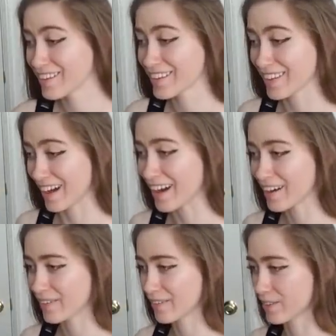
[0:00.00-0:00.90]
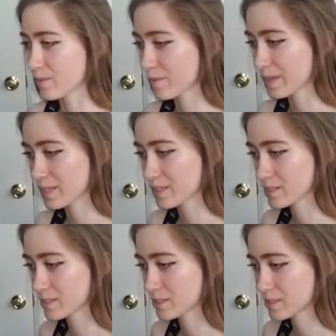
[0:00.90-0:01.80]
Yeah. Hold up, let me-
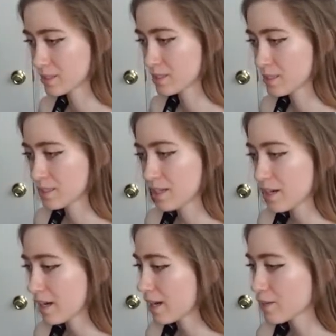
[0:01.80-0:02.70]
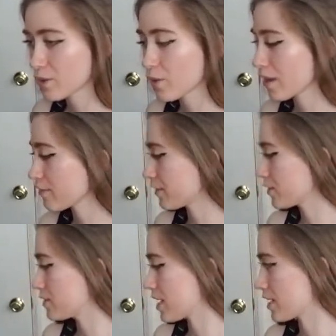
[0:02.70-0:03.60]
I don't know how the
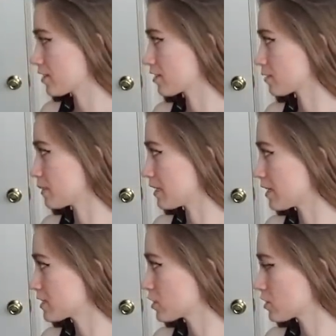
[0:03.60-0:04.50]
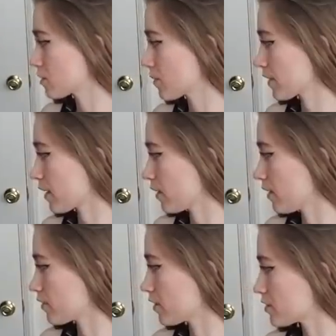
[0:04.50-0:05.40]
fuck you take long to pee. That's just something that I'll
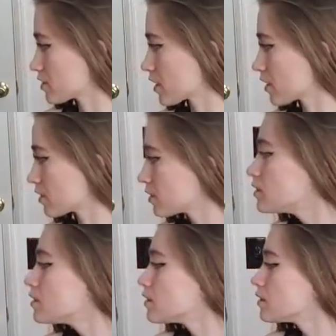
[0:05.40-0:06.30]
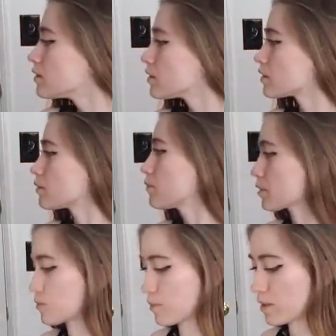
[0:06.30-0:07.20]
never understand. Hold on, look
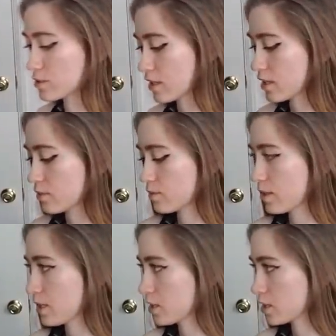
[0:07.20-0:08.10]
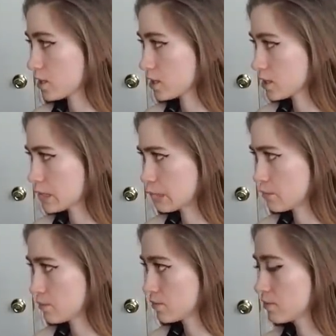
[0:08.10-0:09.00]
at the Raiders guy. Raiders.
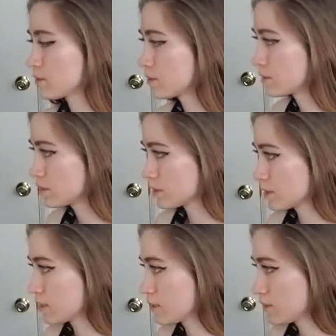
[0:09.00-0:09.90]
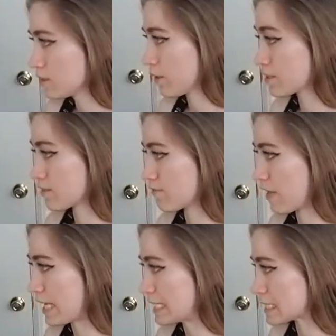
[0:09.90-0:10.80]
He's in
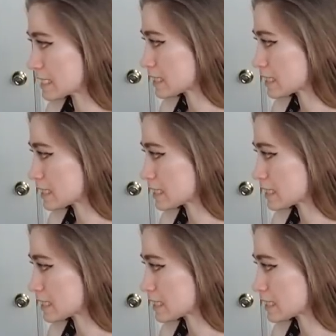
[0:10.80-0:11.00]
Vegas.